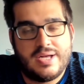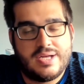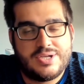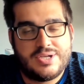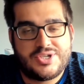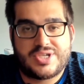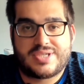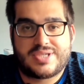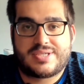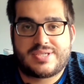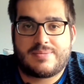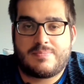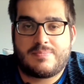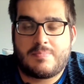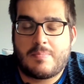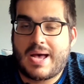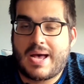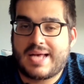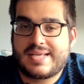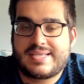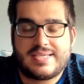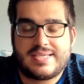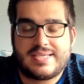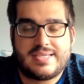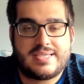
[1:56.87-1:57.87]
Just some
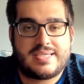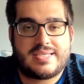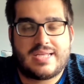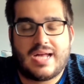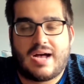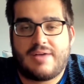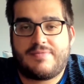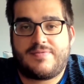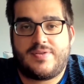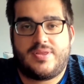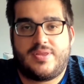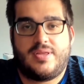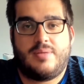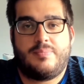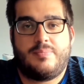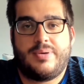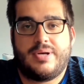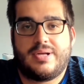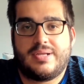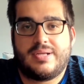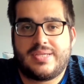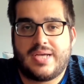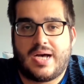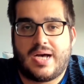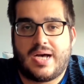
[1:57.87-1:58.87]
messy stuff in the
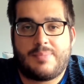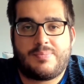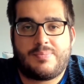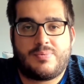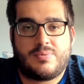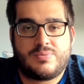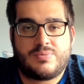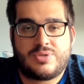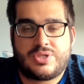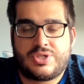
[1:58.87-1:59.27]
buildup.